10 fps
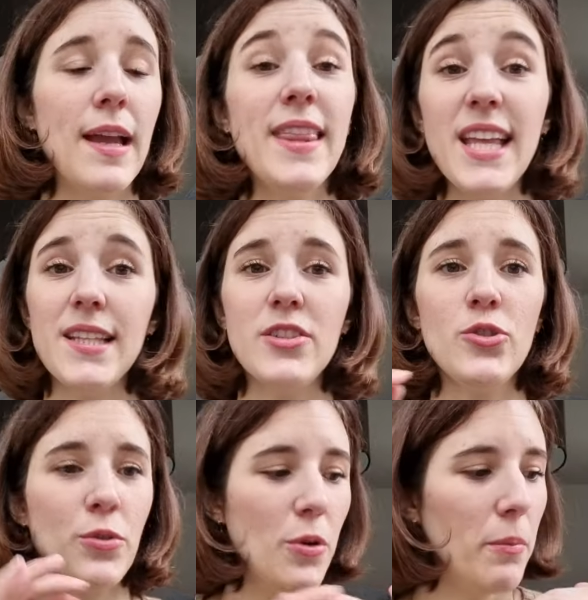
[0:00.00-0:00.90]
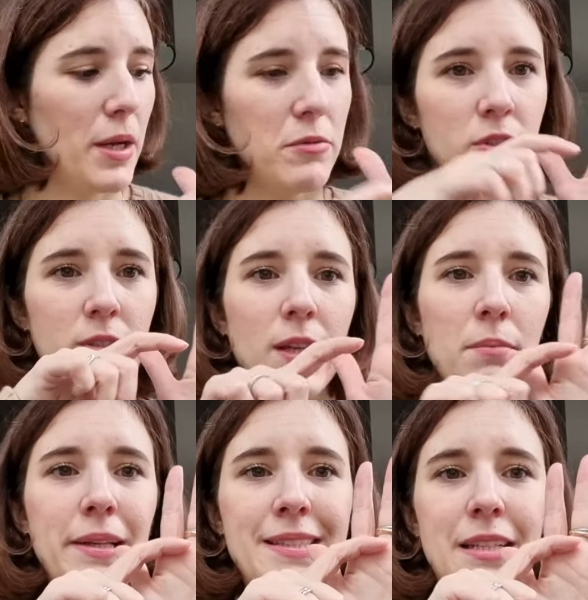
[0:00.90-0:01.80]
And then they show you a bag which is like
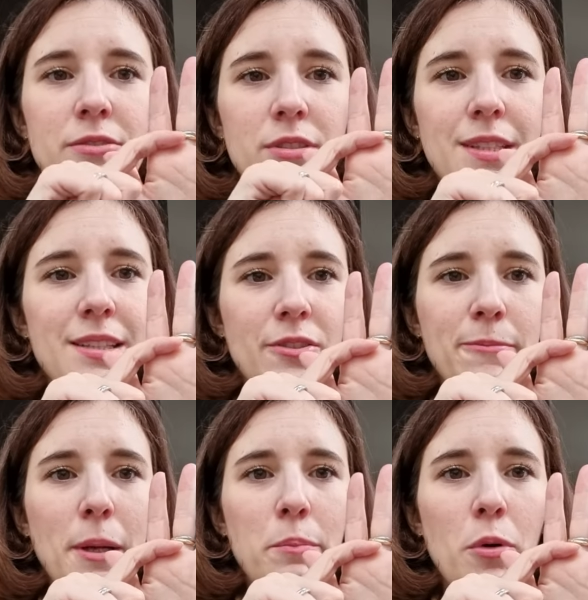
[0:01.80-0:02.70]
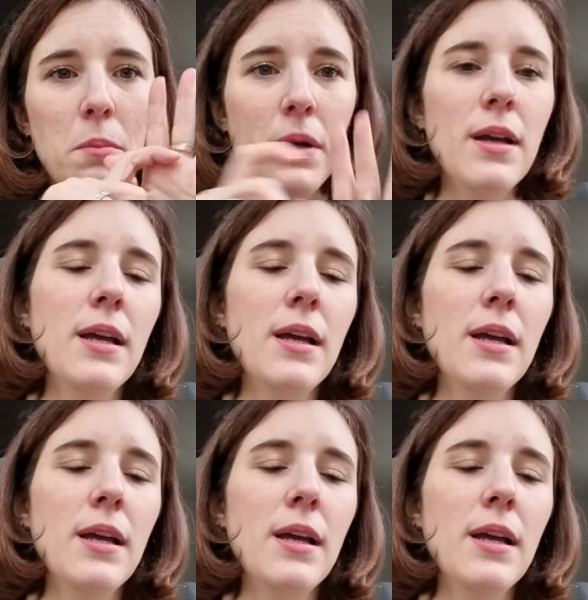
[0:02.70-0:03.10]
basically the size of my palm.